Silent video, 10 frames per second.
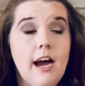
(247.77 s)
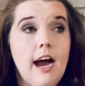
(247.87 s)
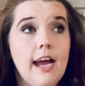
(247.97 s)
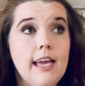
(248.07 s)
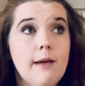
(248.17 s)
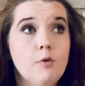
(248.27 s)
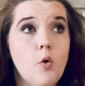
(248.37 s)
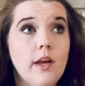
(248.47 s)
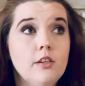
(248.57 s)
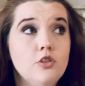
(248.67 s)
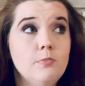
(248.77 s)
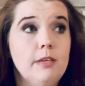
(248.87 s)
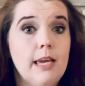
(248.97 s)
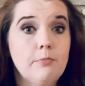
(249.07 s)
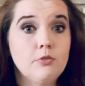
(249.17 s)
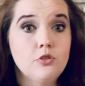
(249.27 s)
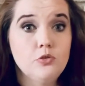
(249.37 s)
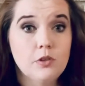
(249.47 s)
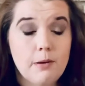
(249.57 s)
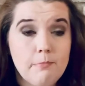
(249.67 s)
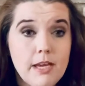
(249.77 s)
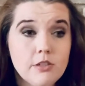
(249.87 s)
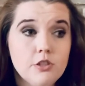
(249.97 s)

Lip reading: I am going to be able to commit